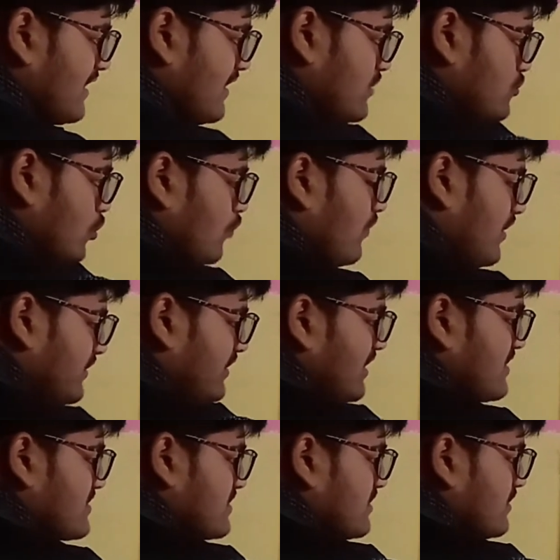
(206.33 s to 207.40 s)
is over
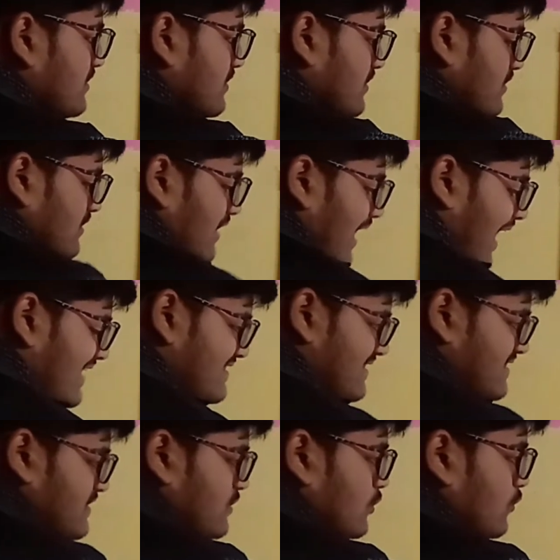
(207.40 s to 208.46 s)
this axis.